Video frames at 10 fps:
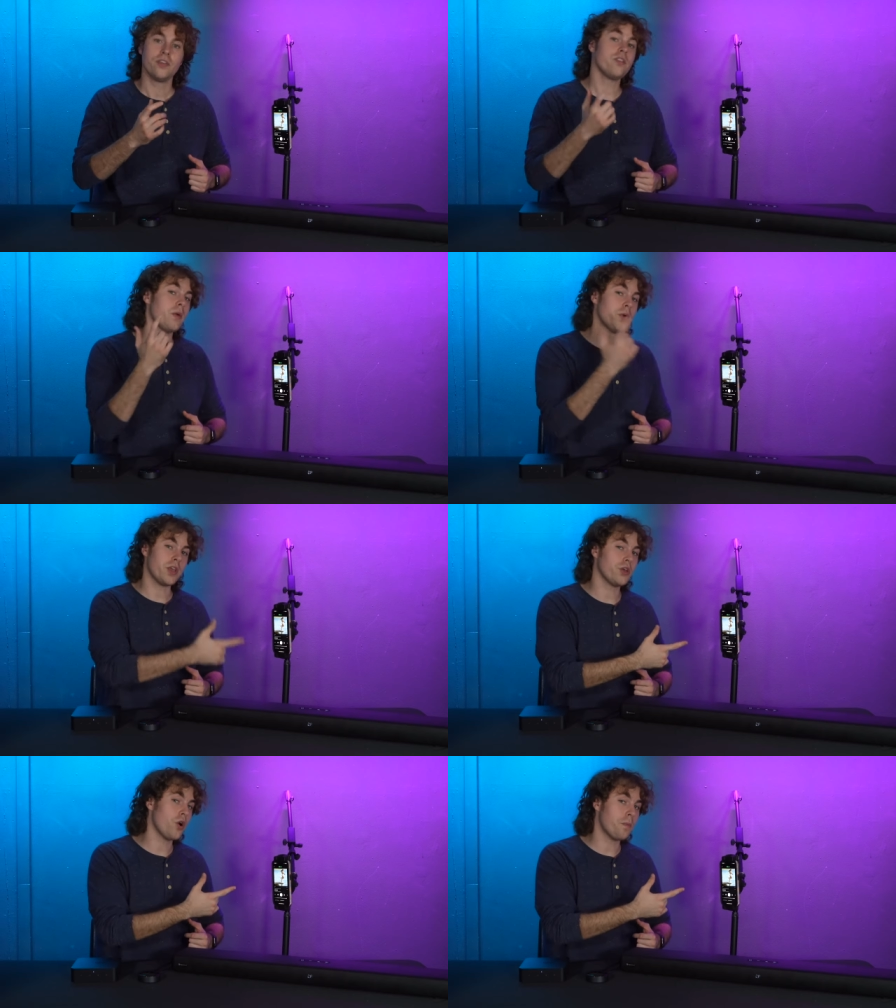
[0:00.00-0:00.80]
So then we
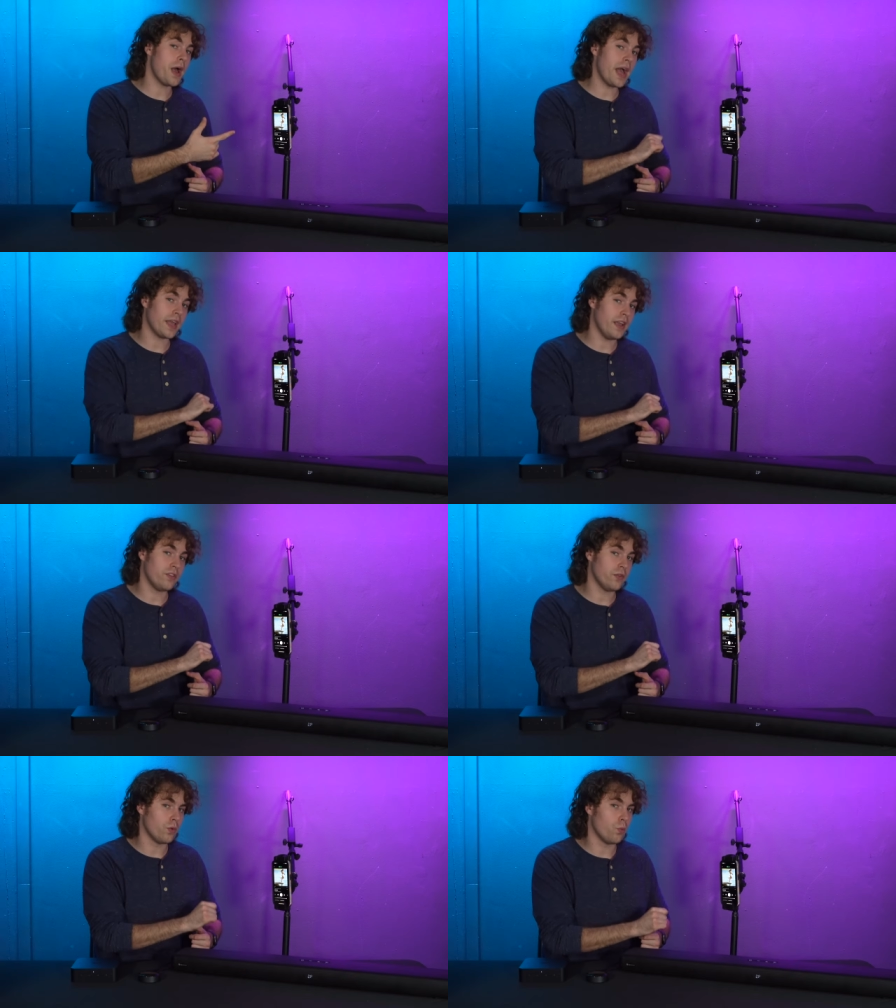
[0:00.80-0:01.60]
can go back
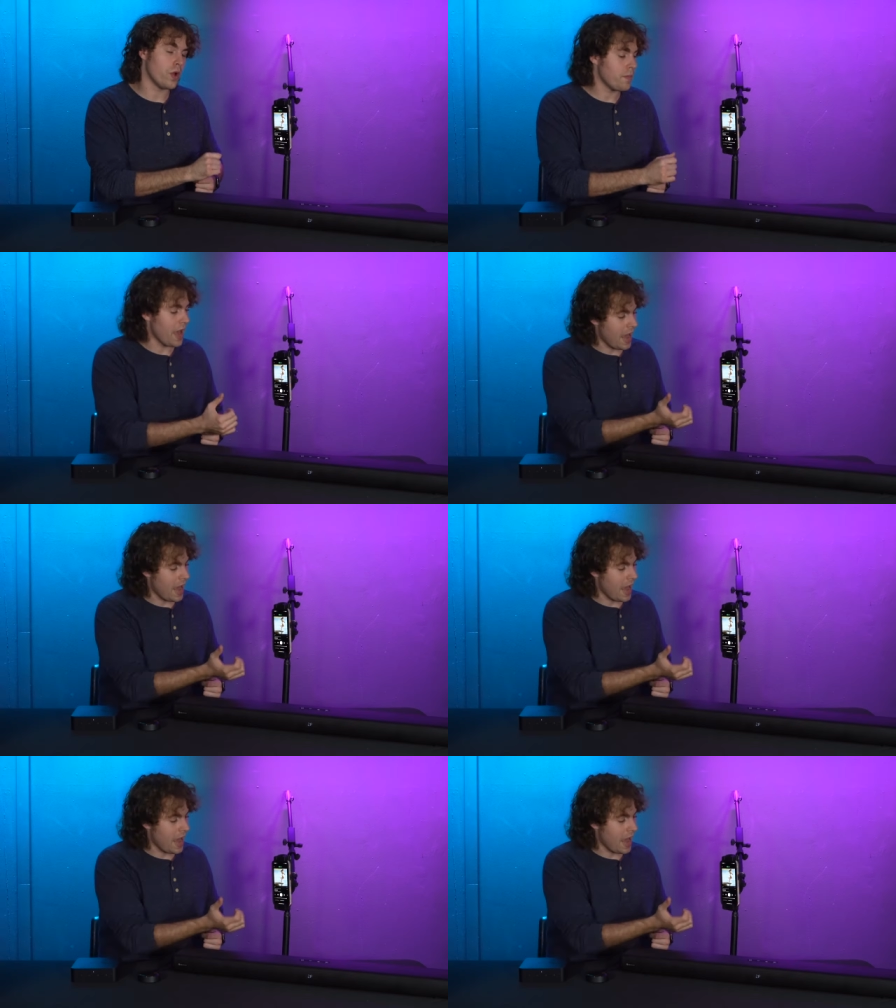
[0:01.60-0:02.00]
into the WiiM